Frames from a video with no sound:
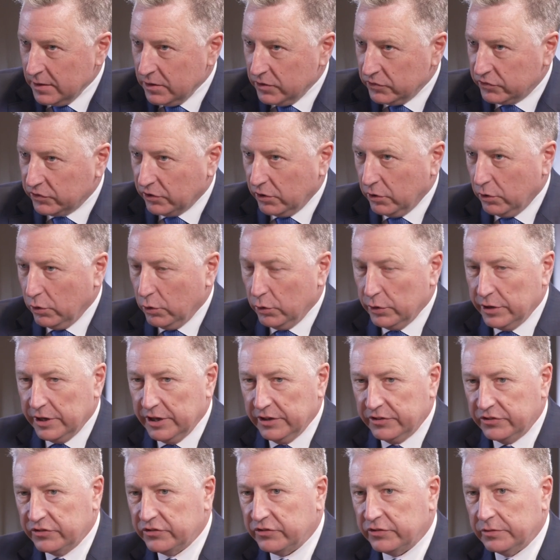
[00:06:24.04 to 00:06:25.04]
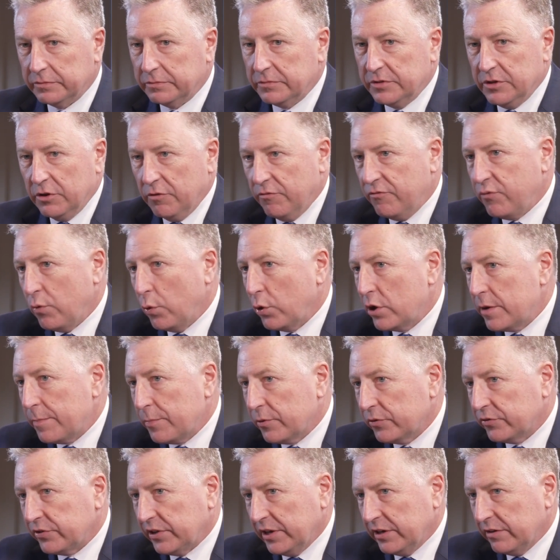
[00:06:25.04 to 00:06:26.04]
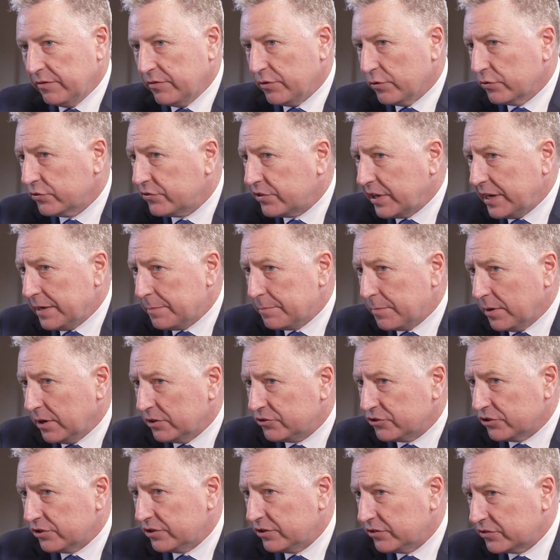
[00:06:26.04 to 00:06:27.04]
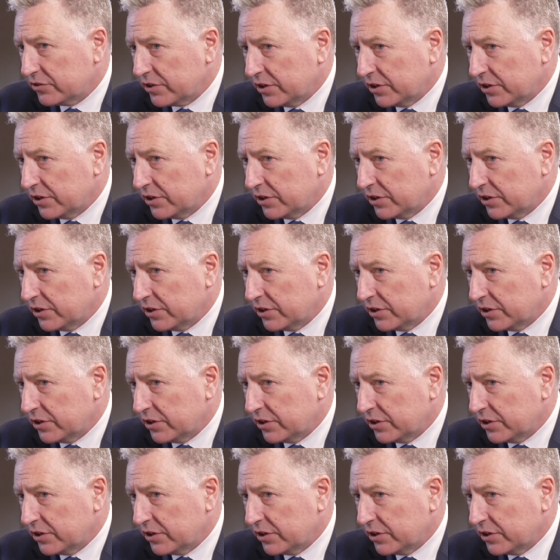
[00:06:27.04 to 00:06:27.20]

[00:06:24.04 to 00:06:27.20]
So it's 40% of their state budget is going to go to defense.